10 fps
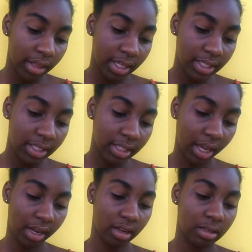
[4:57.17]
This is
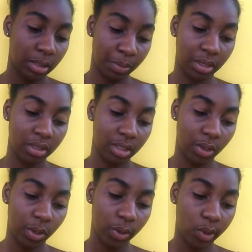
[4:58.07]
kind of similar
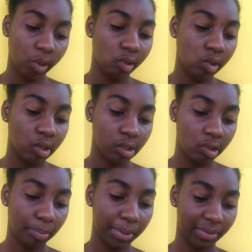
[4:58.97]
to
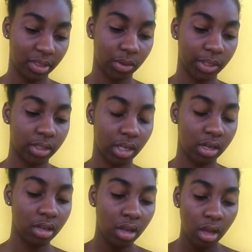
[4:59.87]
previous question.